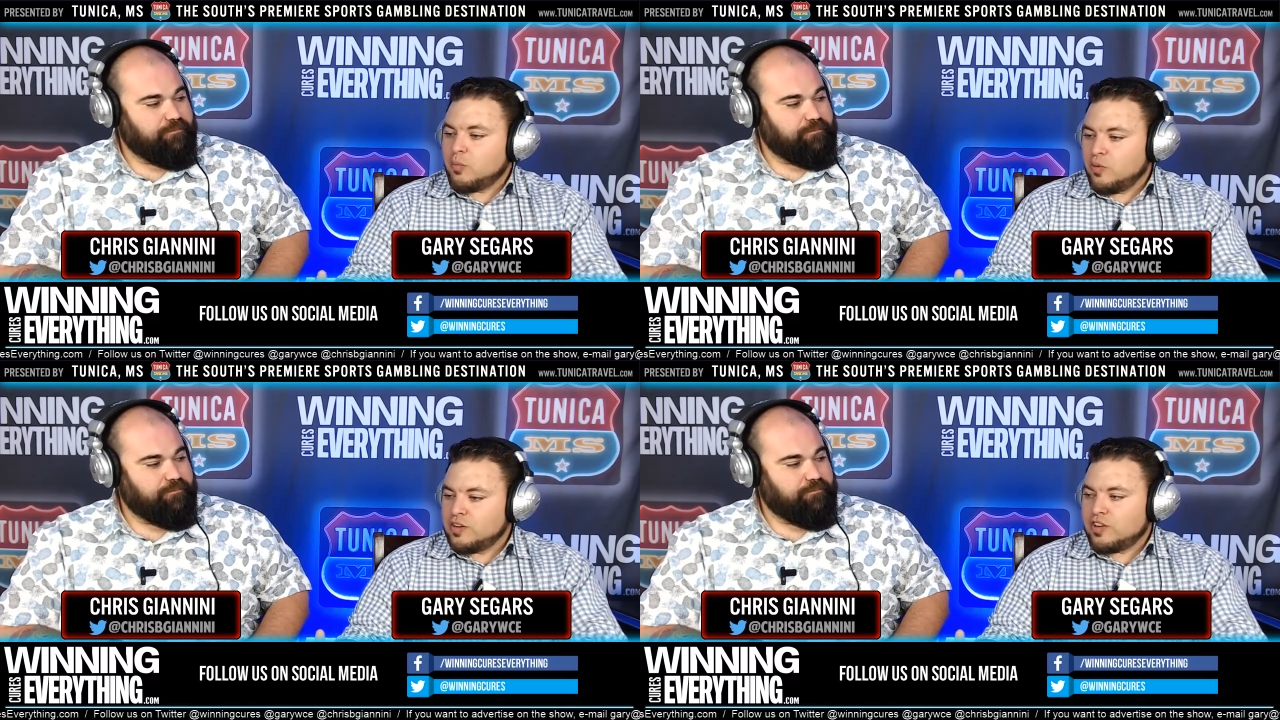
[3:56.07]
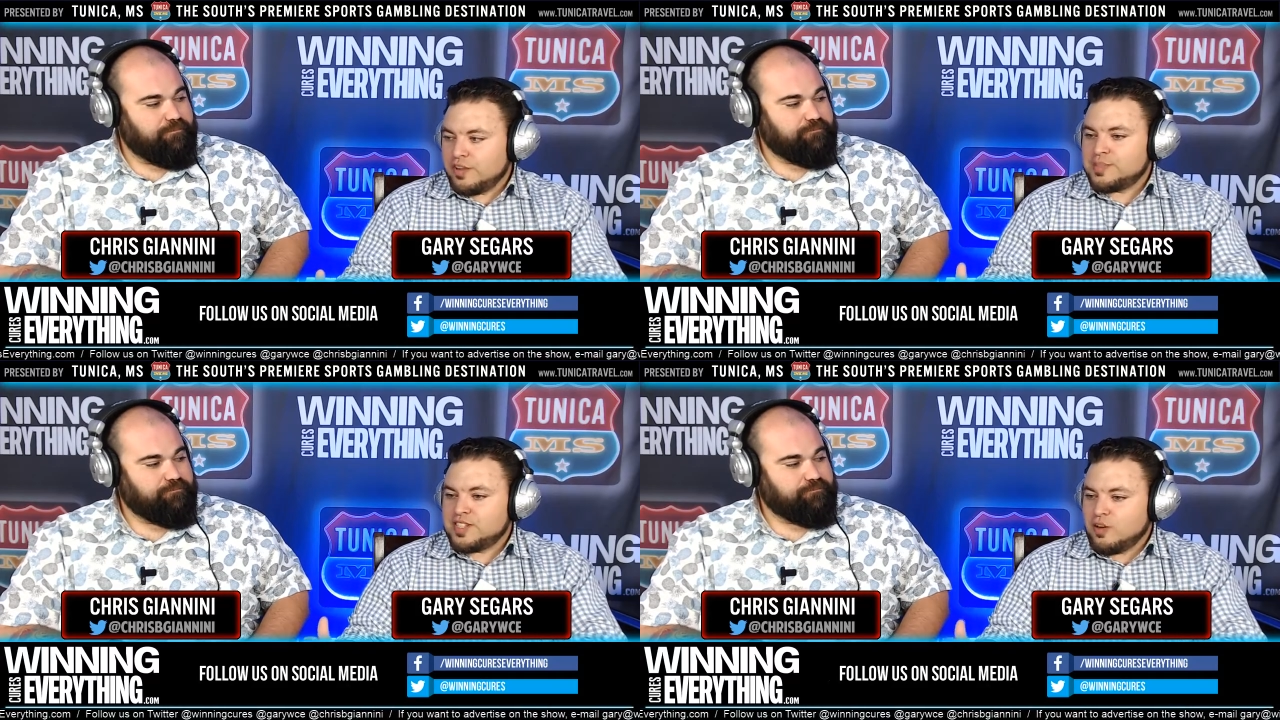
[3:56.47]
Speaker 1: one
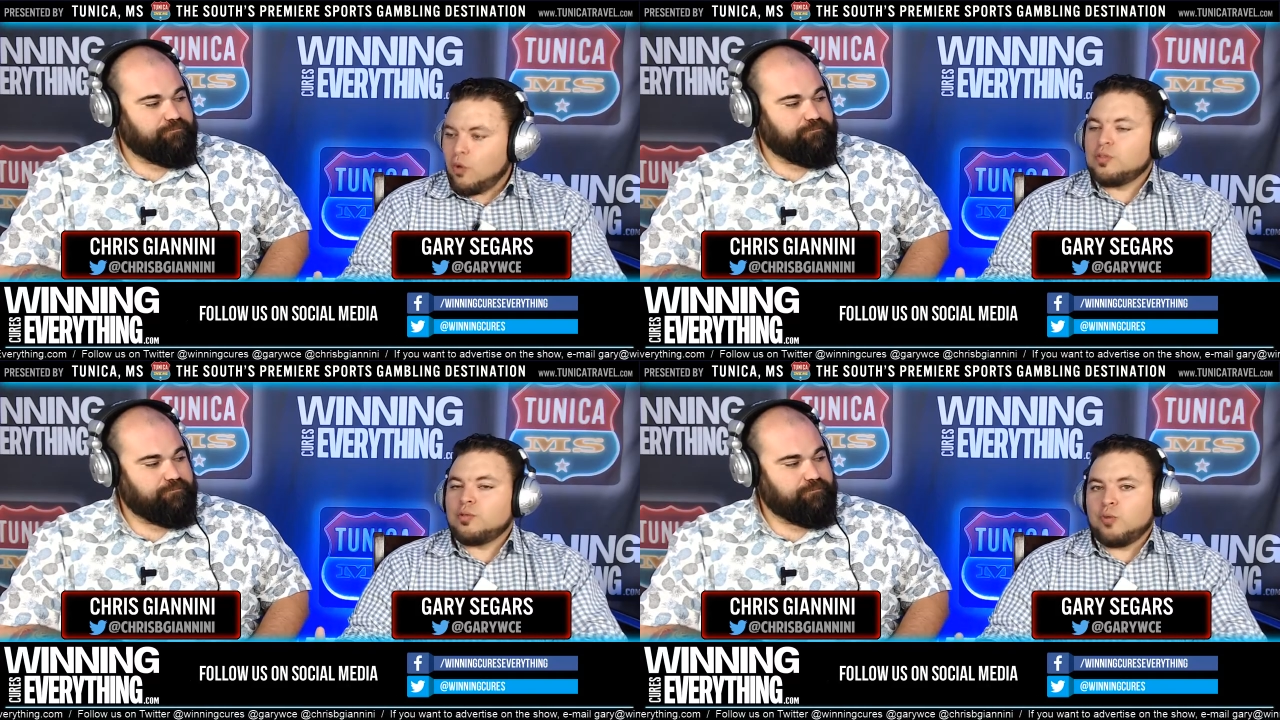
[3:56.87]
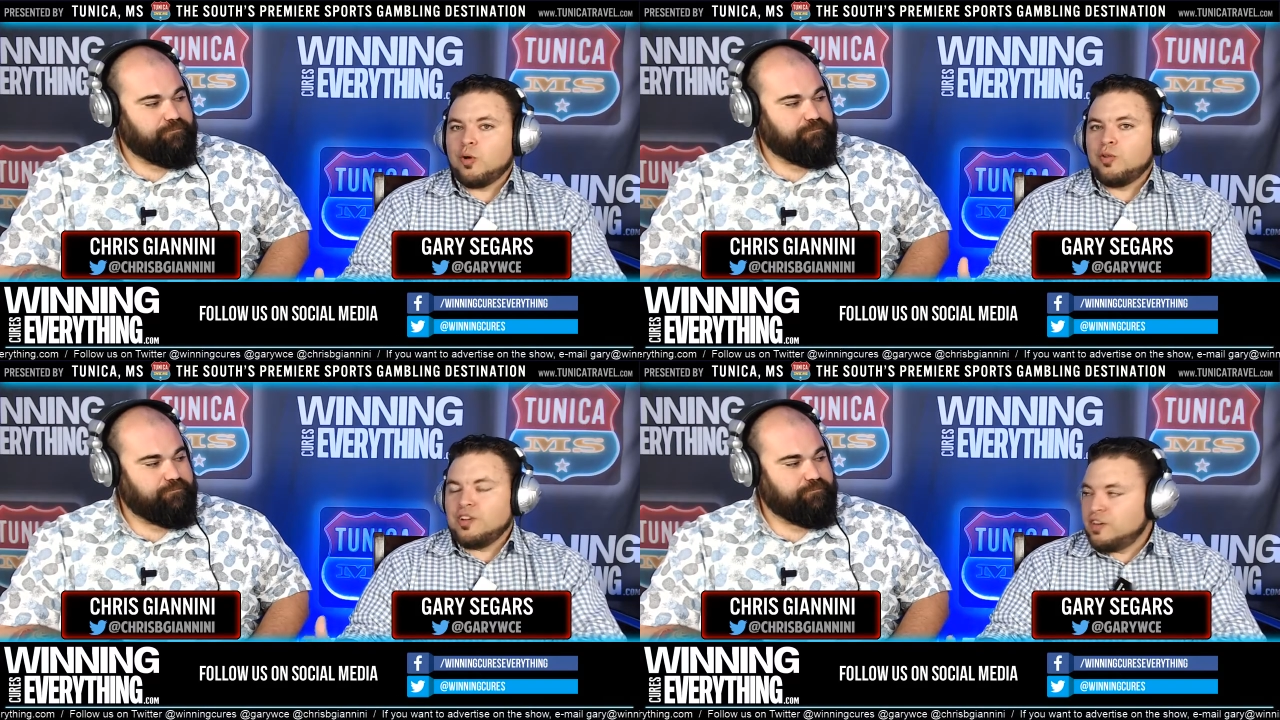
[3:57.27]
Clemson on the road in
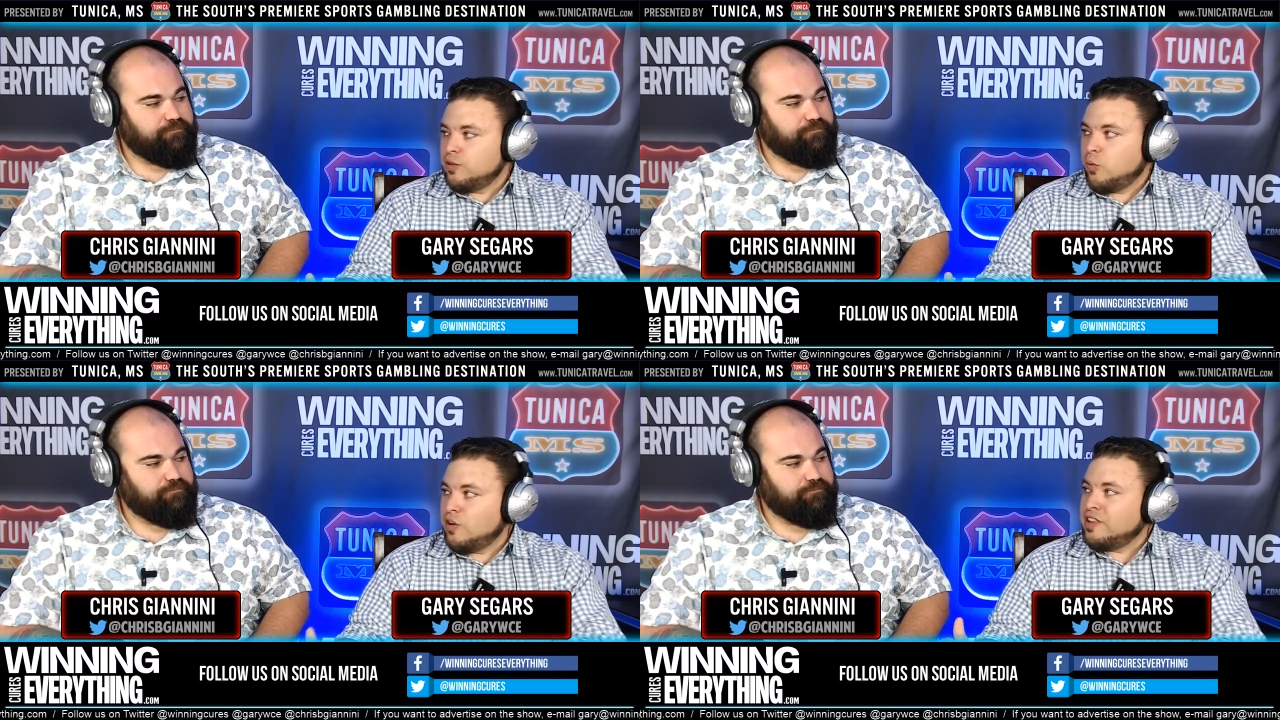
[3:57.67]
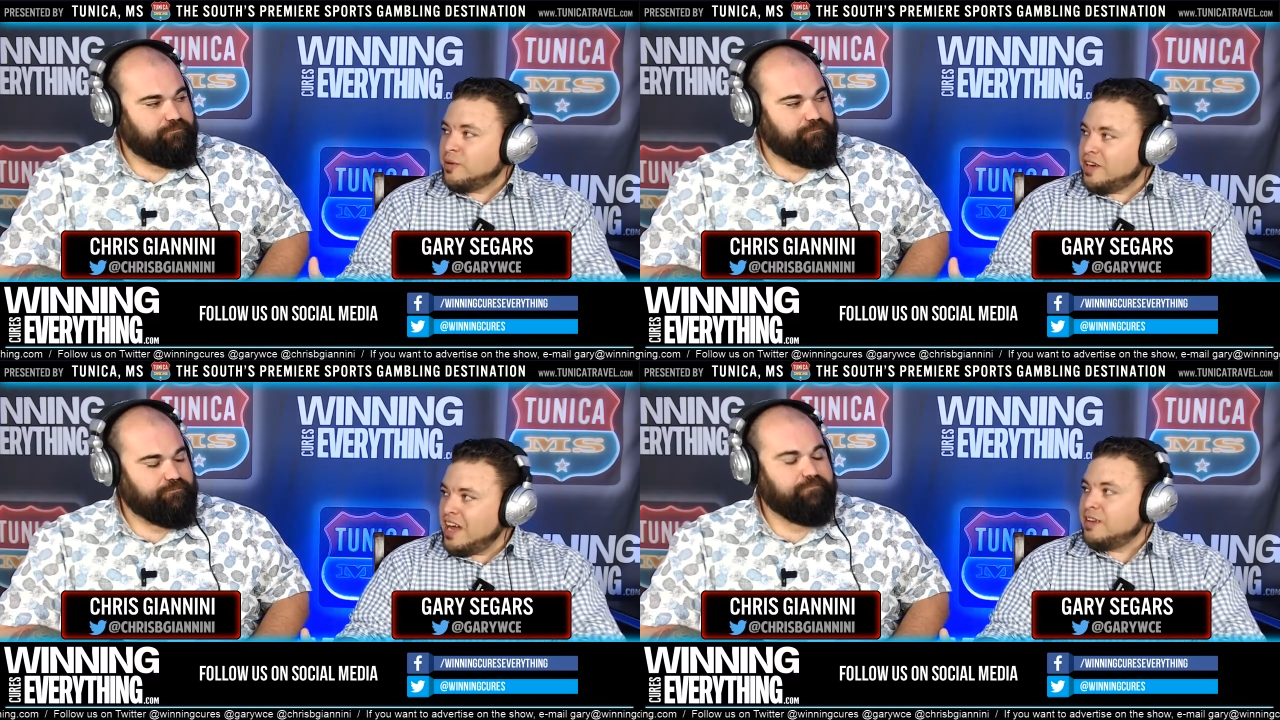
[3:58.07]
year one. They went
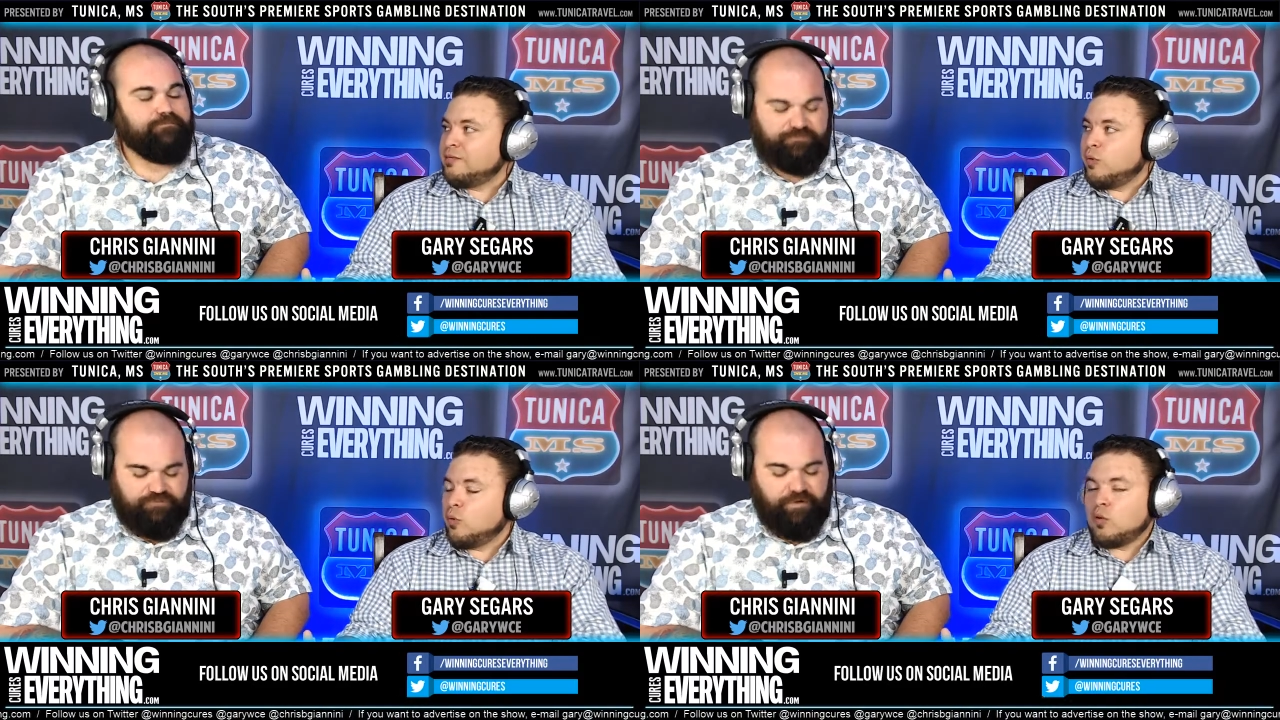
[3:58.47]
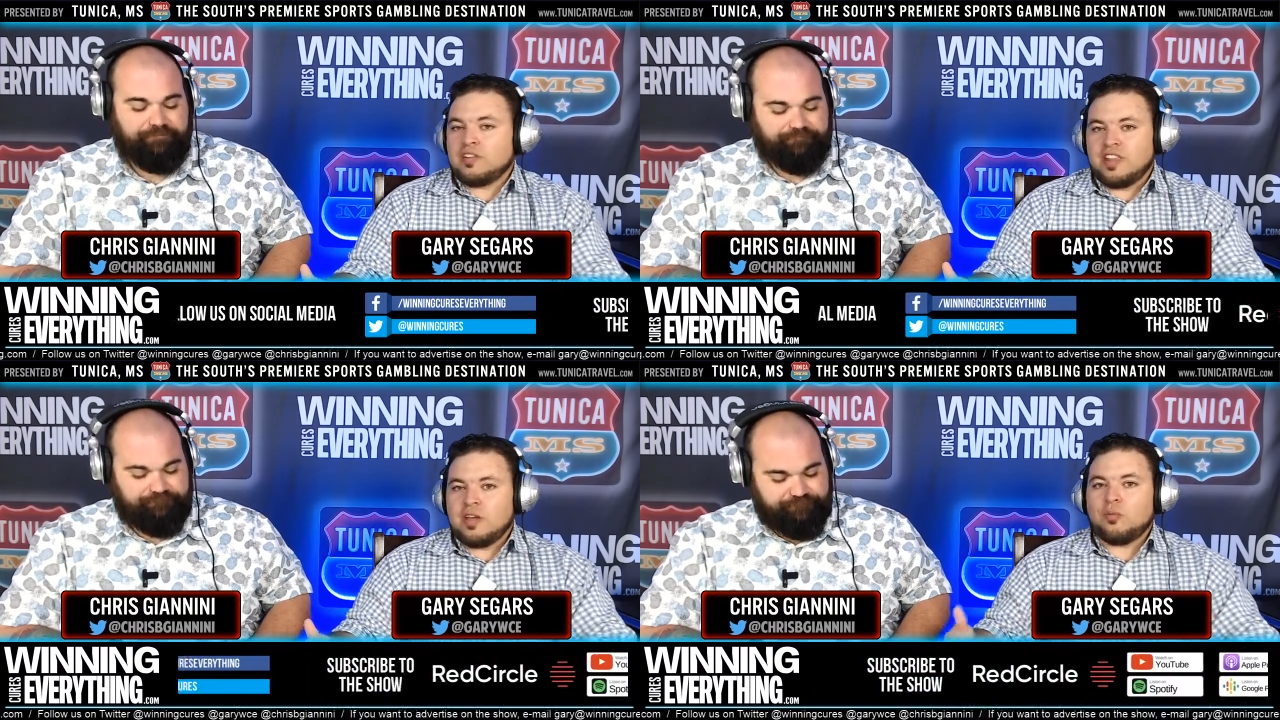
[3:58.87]
eight and four. They
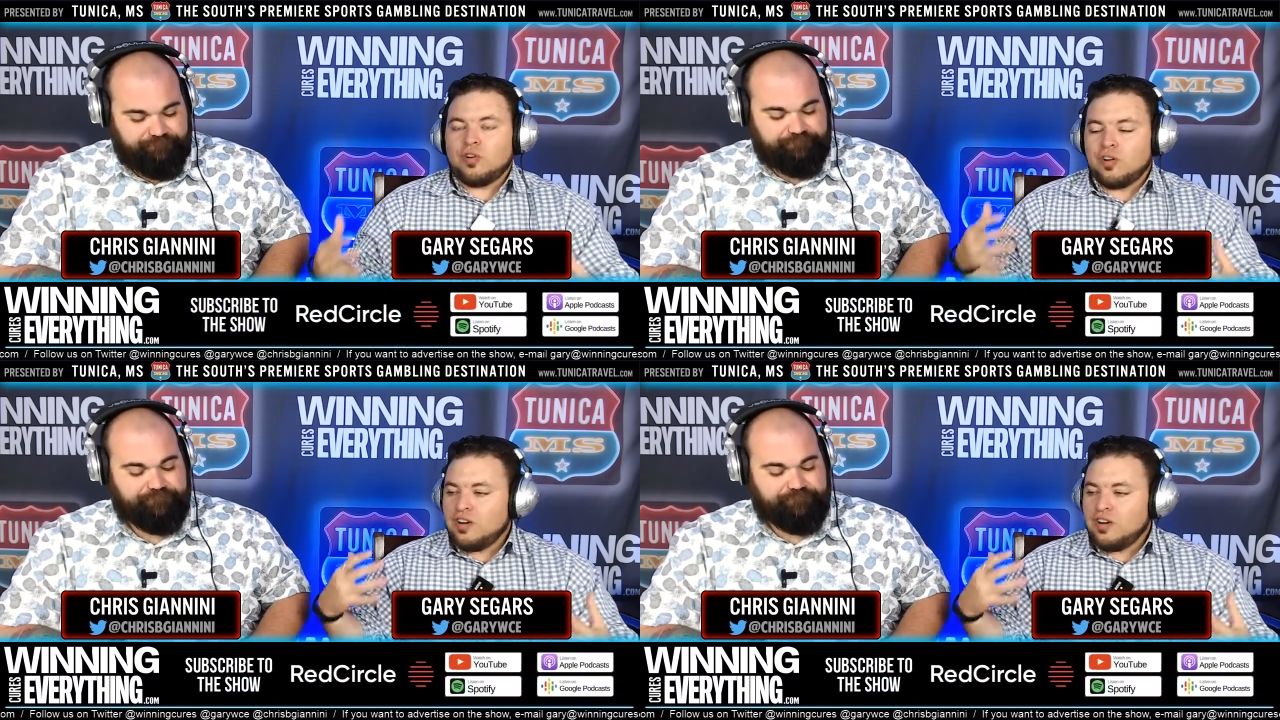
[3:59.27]
were